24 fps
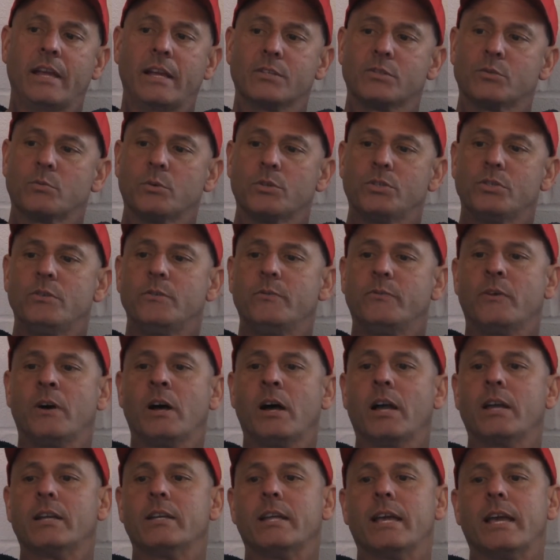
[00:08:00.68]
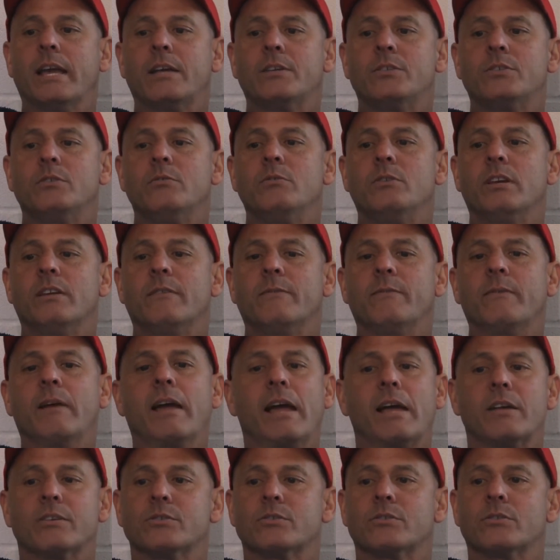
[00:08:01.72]
that's what you find as you get
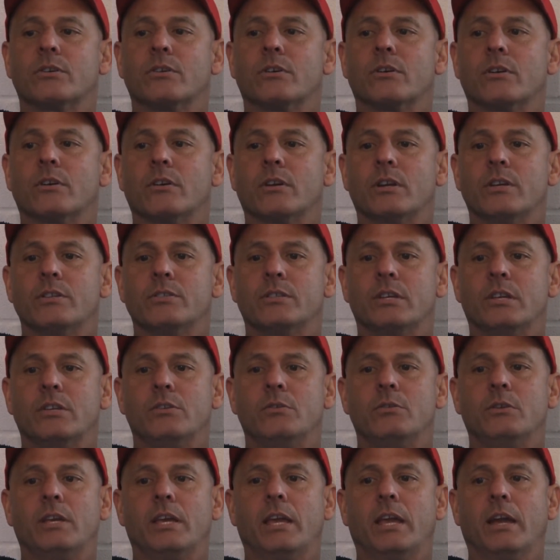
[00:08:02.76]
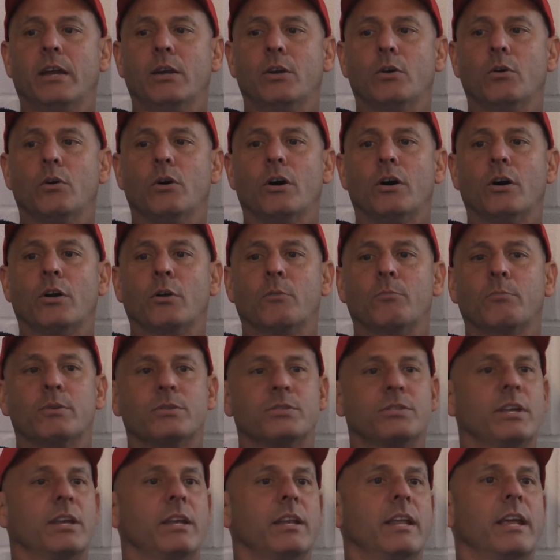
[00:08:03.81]
faster, is that you can't go
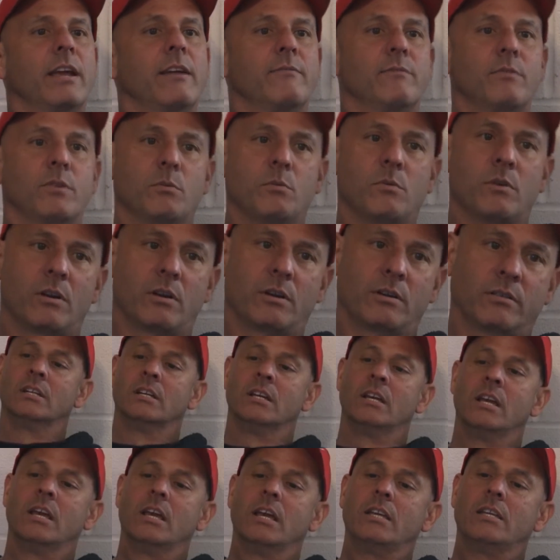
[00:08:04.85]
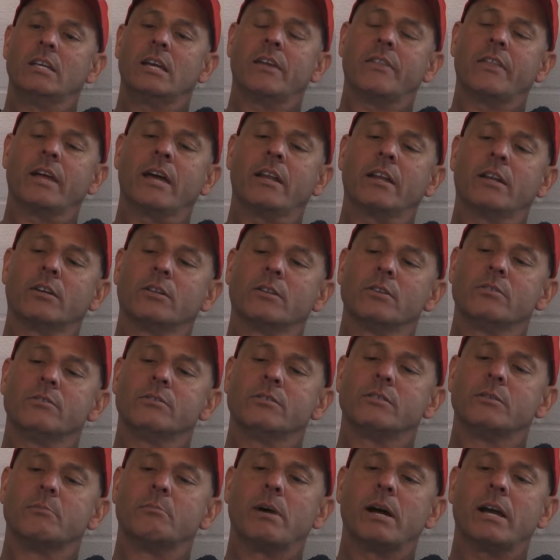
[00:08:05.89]
100% everywhere. Yeah, that
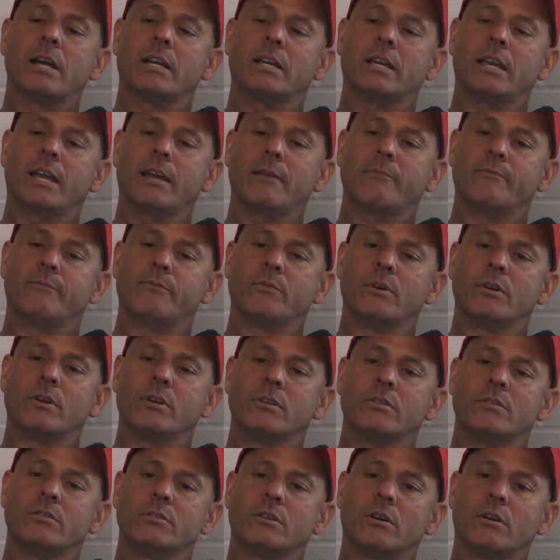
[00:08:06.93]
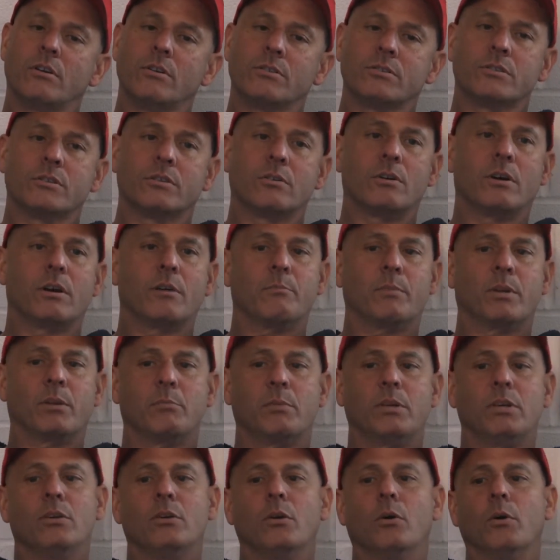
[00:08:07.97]
includes the bike cam footage. Also, I'm going
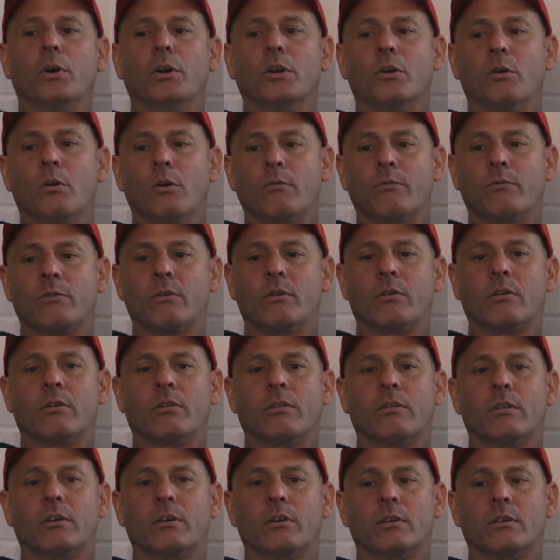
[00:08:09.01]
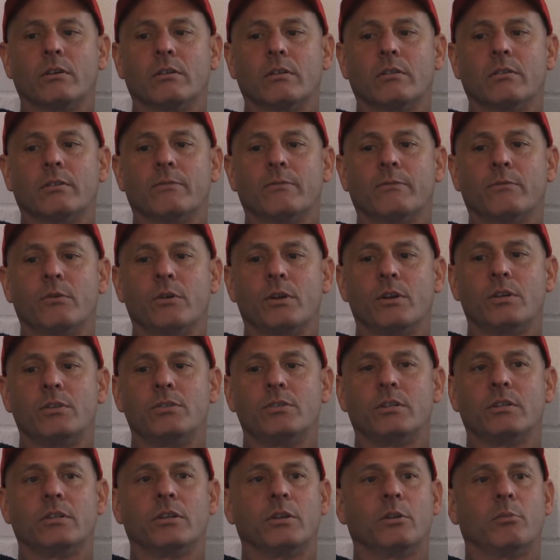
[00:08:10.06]
to be going over the footage
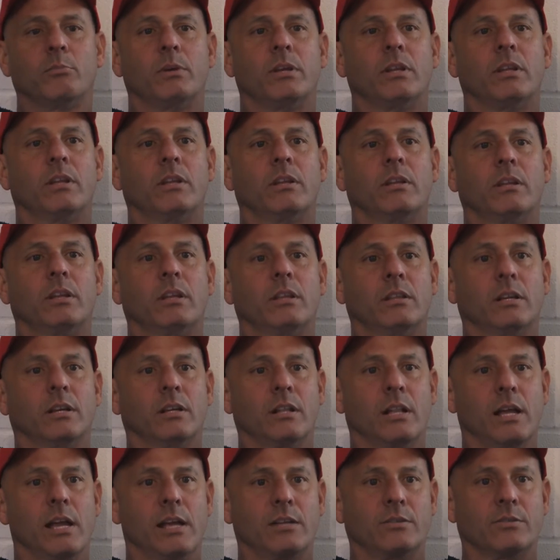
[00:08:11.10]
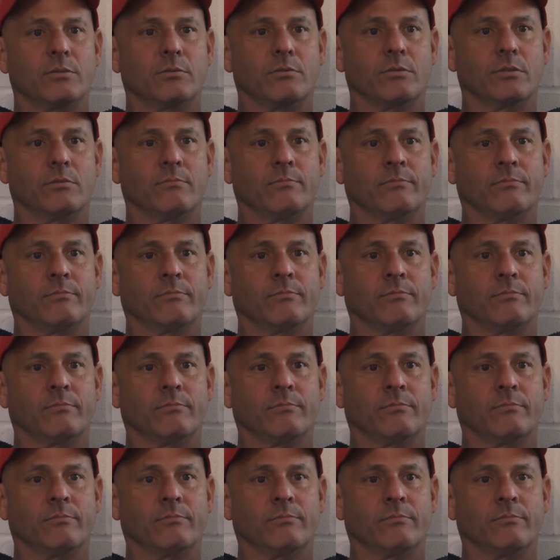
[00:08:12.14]
a little bit in the classroom.